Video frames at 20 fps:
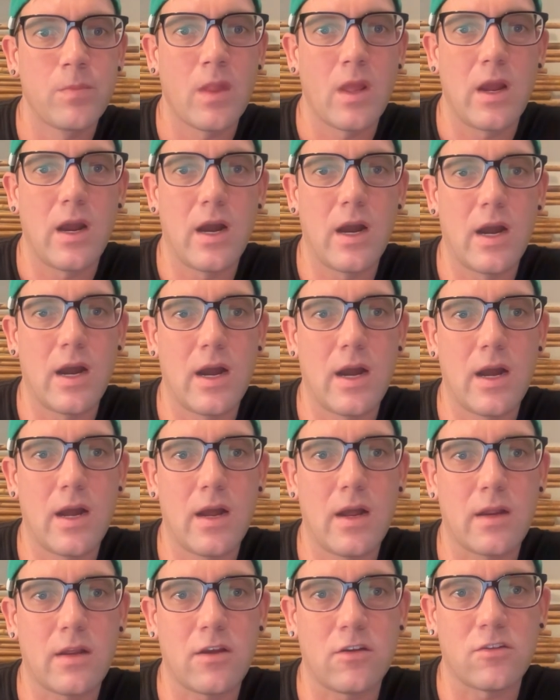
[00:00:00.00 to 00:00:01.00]

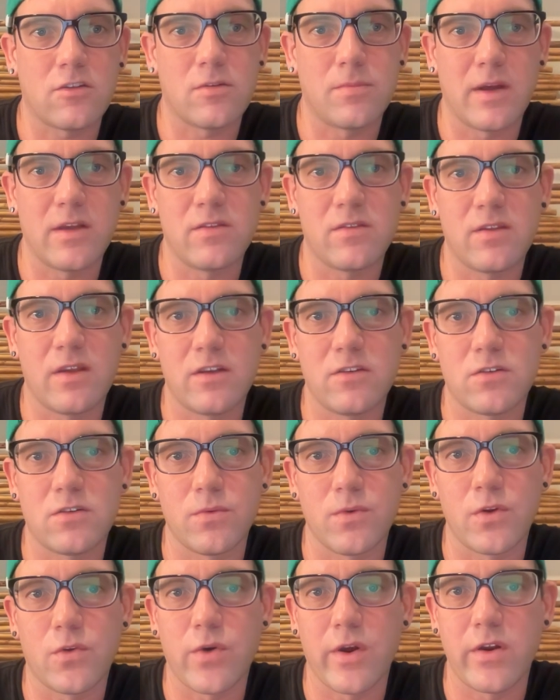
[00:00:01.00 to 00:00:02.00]
Uh, customization
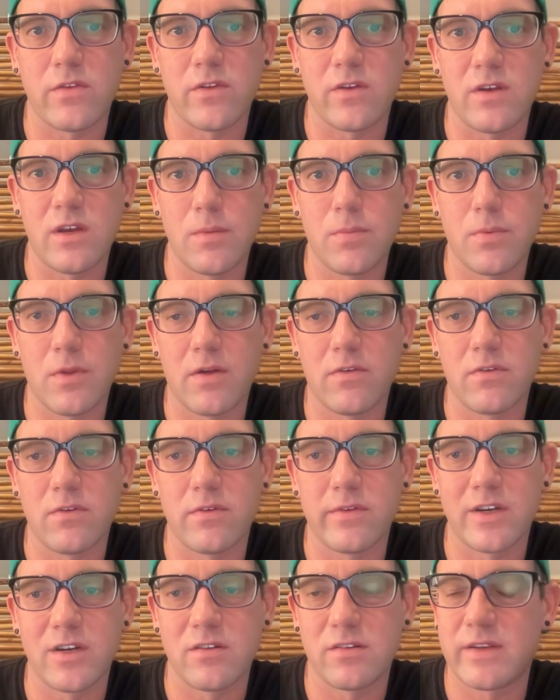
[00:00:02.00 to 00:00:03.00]
requires a deep level of
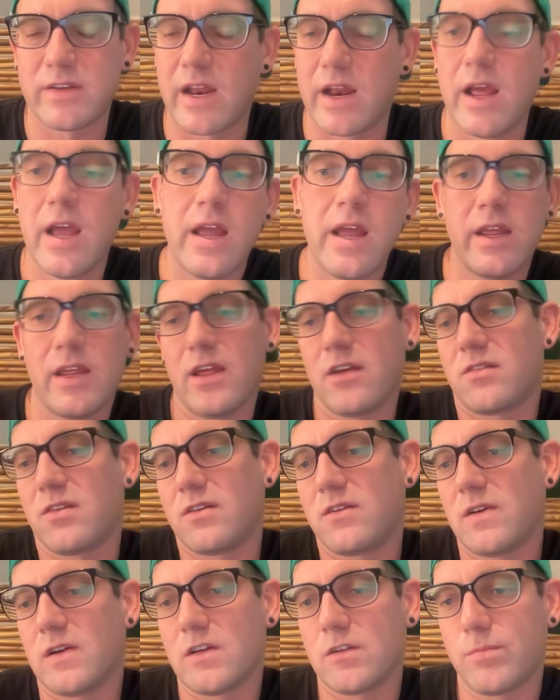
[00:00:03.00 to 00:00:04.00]
understanding. Yes,
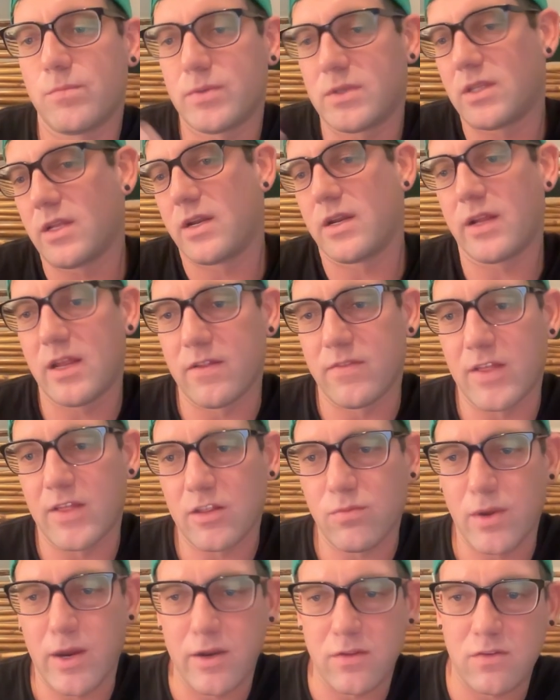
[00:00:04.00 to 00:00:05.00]
it does, but then again, that's
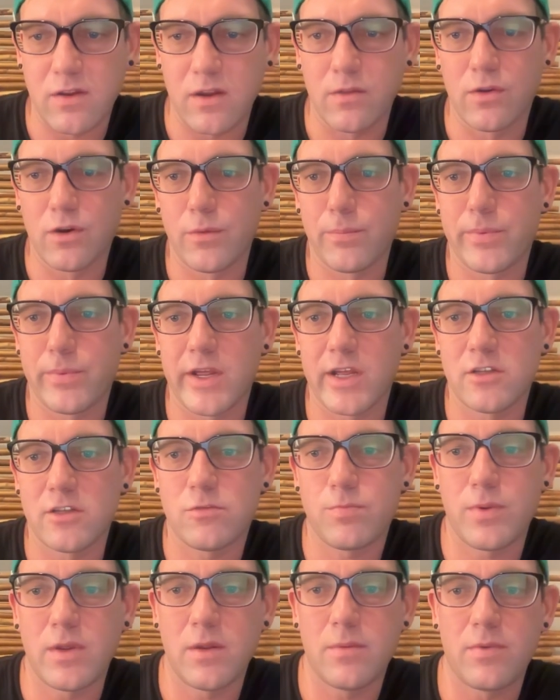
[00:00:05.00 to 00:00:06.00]
why I say learn
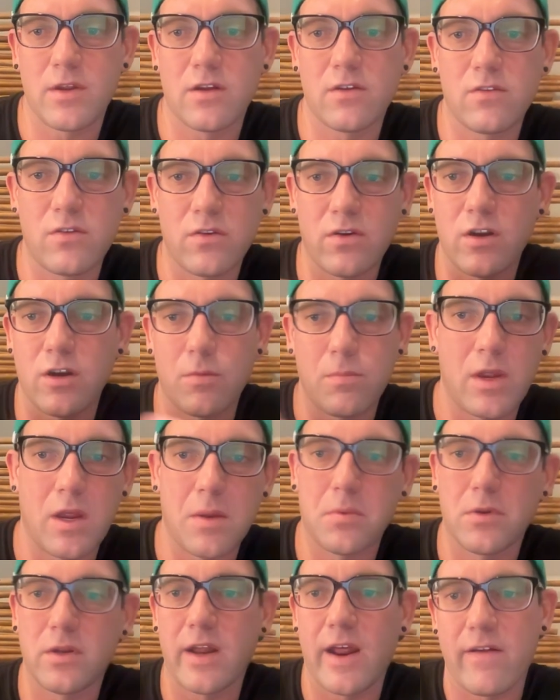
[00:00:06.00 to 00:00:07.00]
PHP because you're going to be
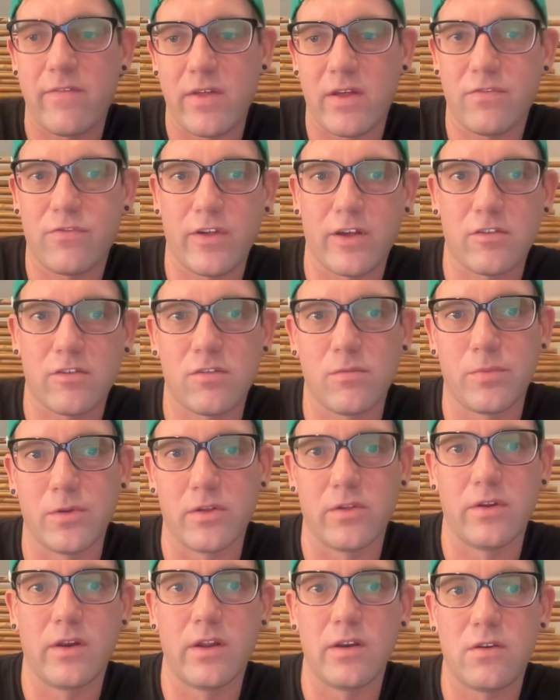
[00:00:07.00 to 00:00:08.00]
able to have that
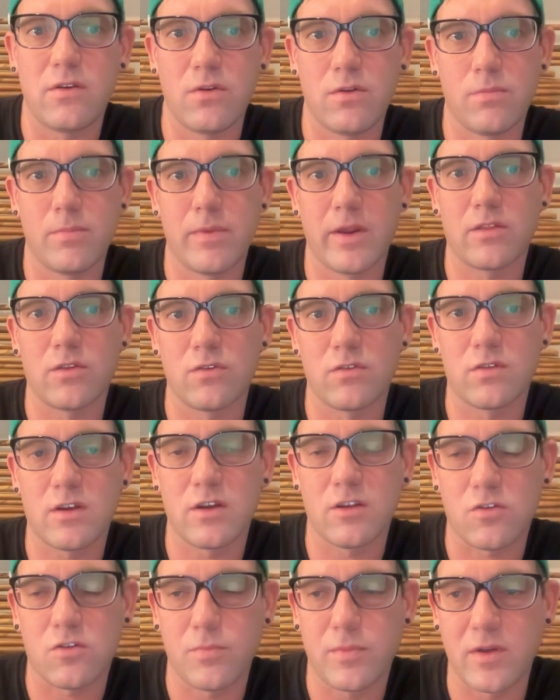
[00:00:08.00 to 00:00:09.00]
flexibility to make those
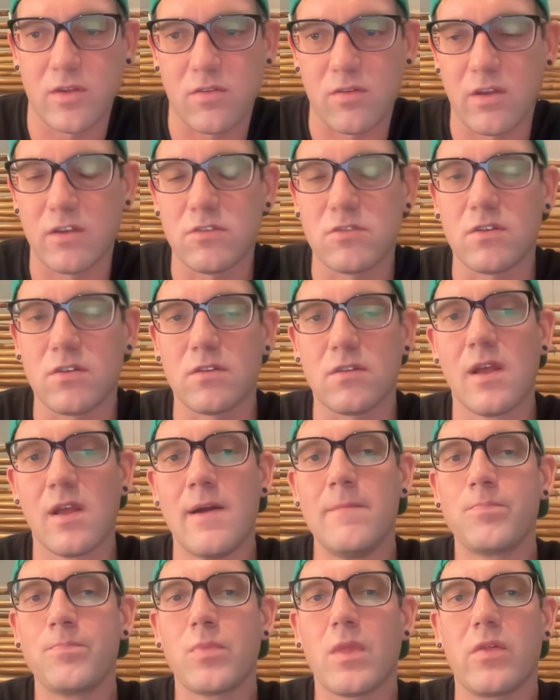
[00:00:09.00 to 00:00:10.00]
customizations.
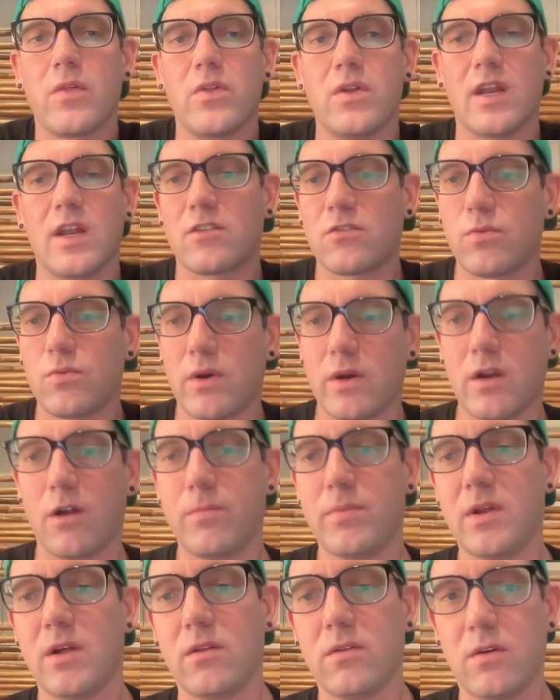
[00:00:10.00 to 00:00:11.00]
The next one, and I'll
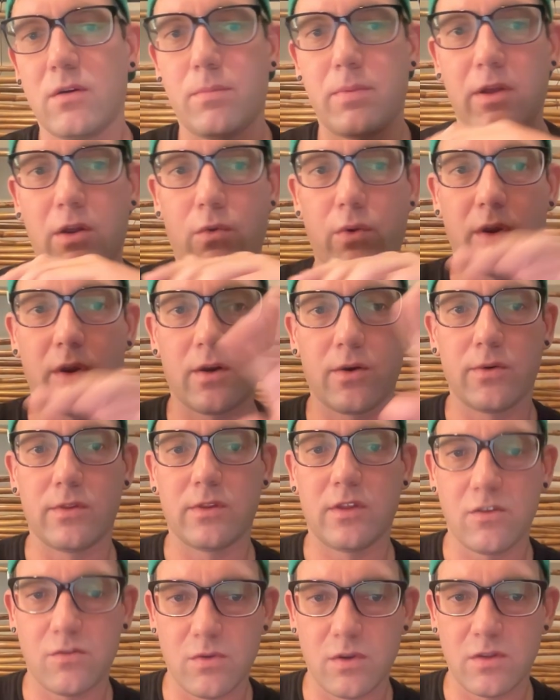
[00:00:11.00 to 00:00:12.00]
be a little bit quicker with
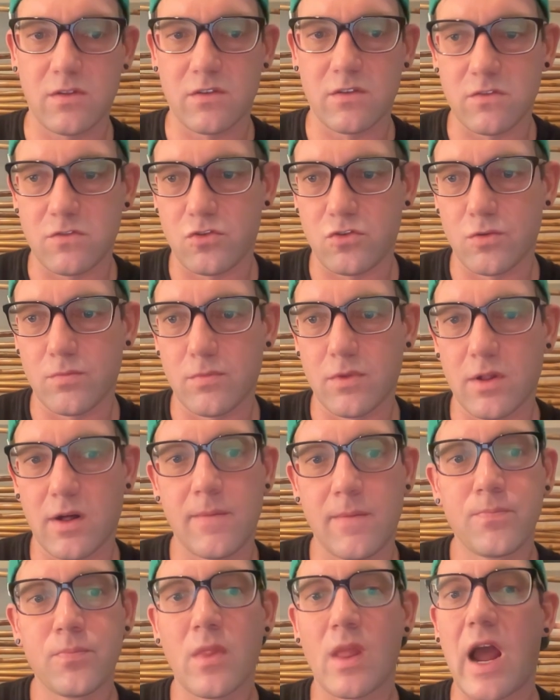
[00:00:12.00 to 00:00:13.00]
these ones, is
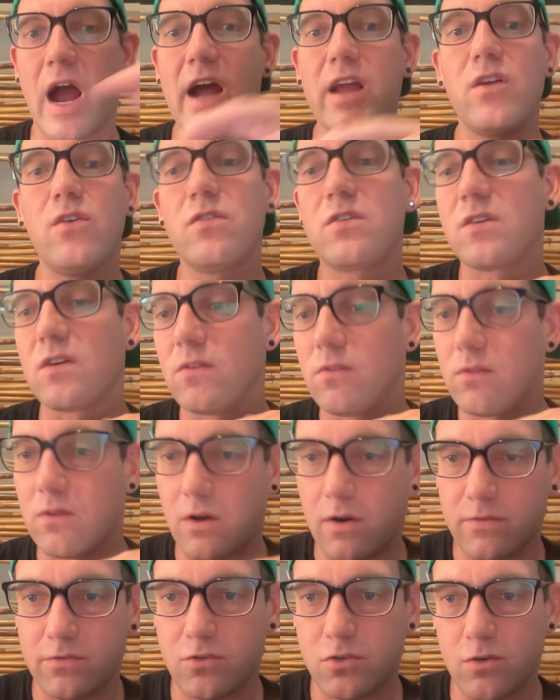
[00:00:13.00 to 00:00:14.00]
Joomla. I used to
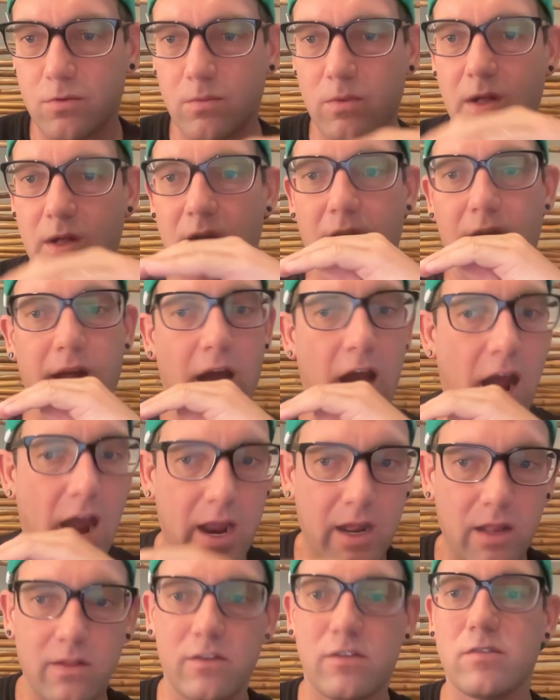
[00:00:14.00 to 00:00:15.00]
love Joomla. I
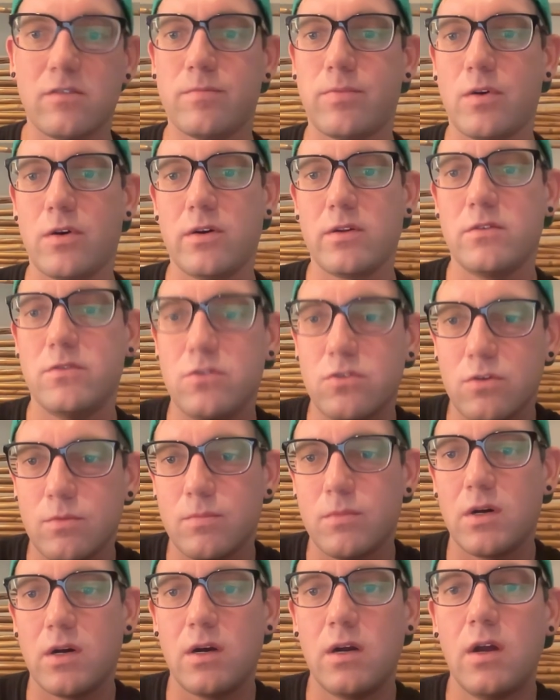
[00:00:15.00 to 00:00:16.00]
highly supported
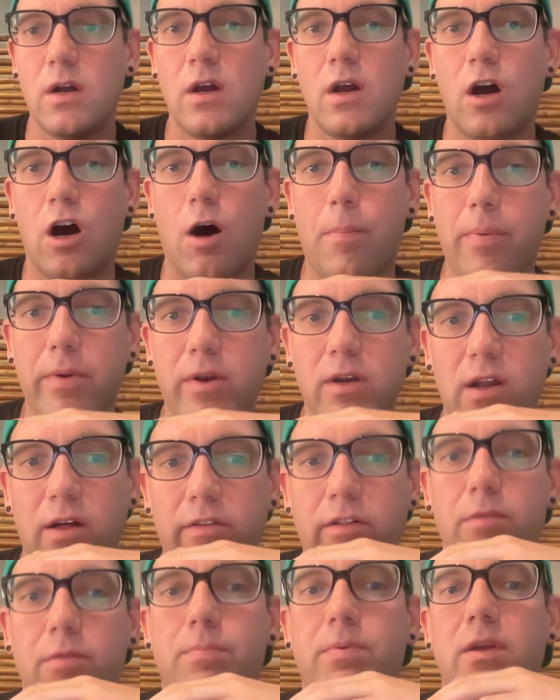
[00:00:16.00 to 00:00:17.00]
Joomla up
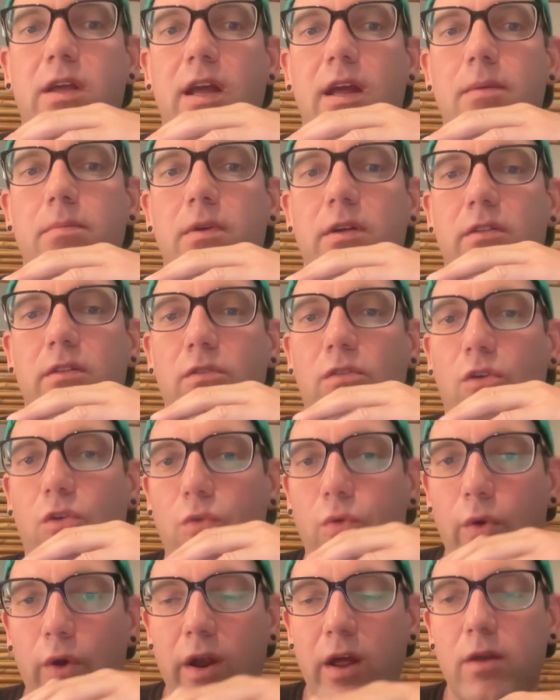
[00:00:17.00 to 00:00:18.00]
until it became
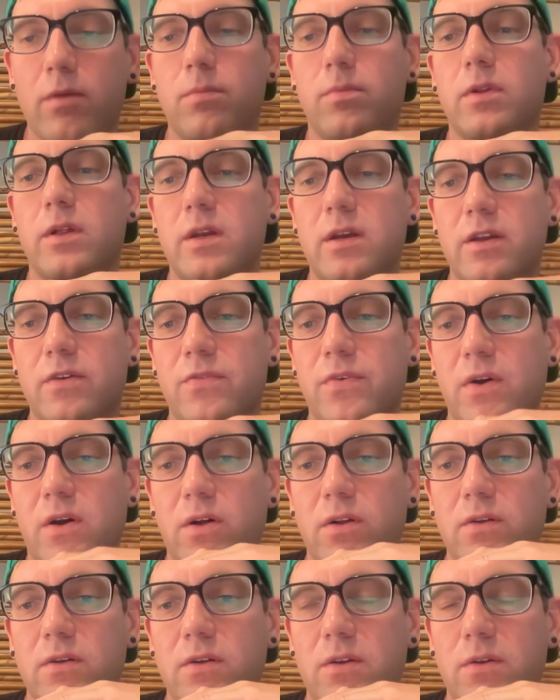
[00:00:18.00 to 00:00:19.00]
incredibly
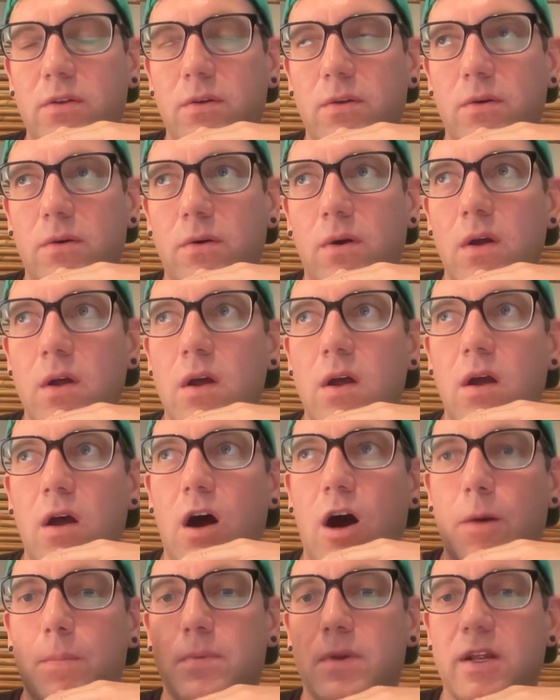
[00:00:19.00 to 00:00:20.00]
difficult to
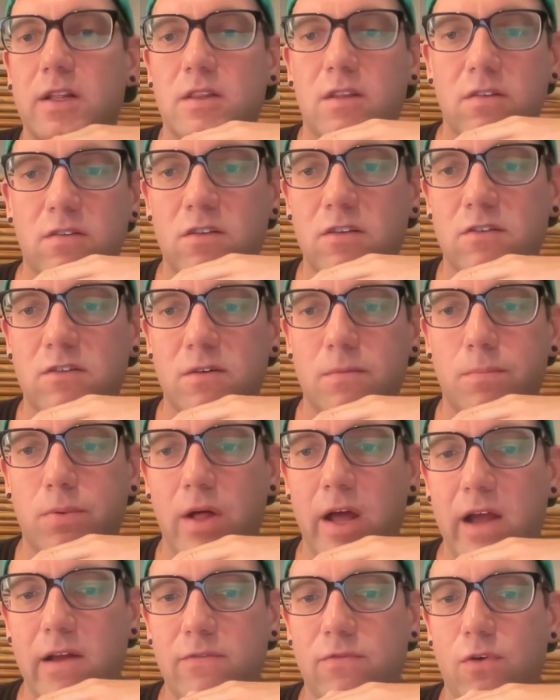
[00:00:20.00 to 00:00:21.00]
update the system
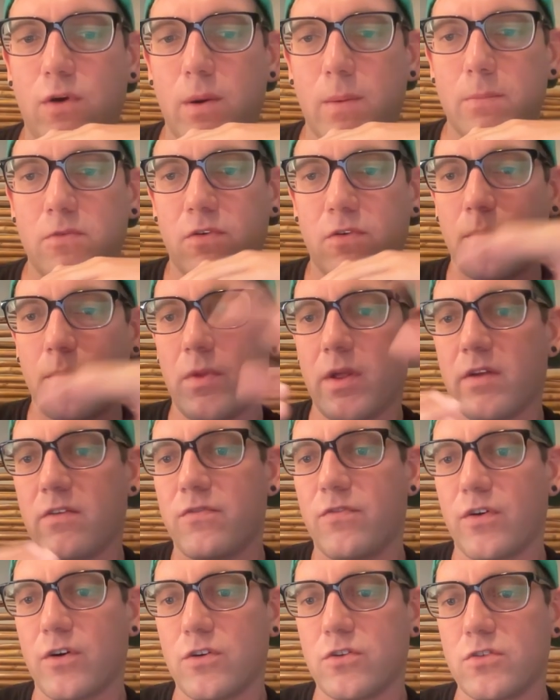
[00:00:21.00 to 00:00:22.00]
platforms from like
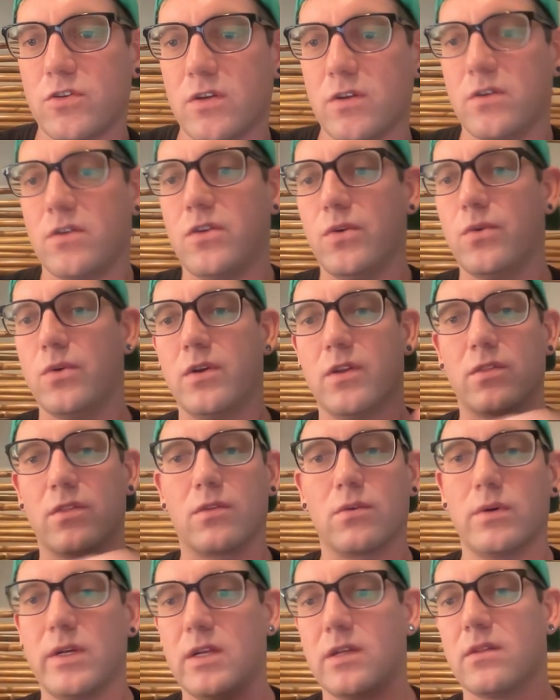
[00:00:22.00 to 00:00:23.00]
version two to
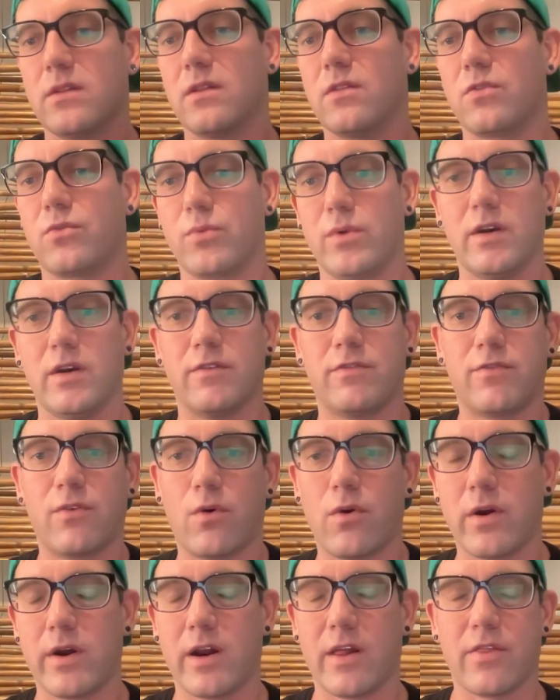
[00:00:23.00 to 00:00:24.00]
three and then three to
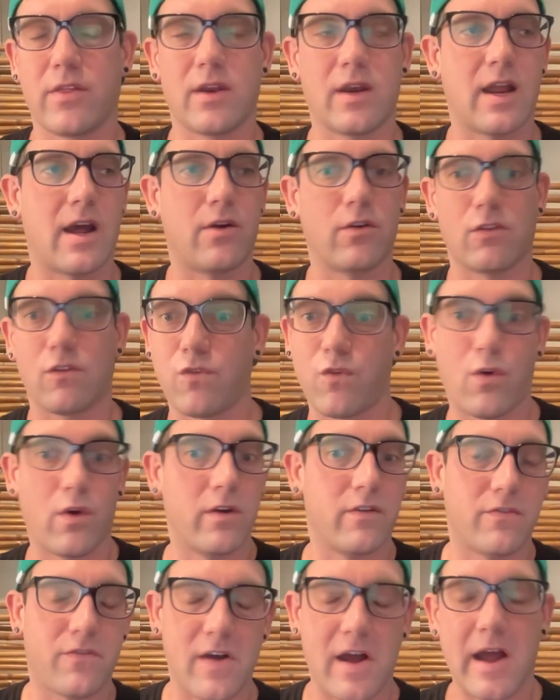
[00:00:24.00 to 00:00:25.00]
four and i think now it's four to
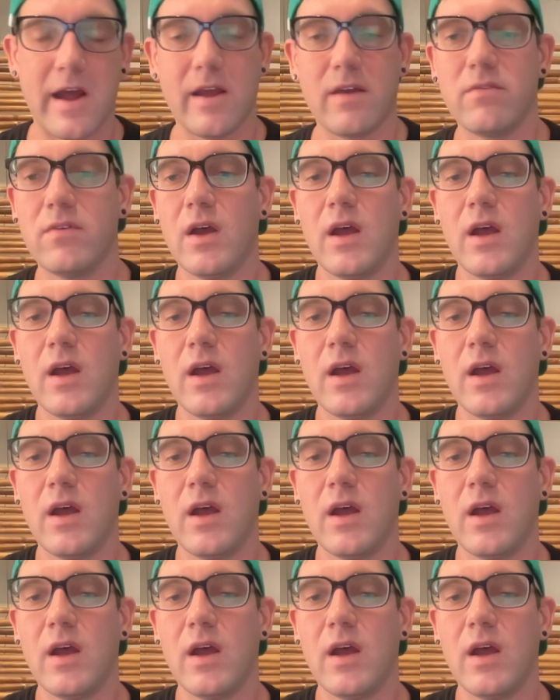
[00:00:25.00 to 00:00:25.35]
five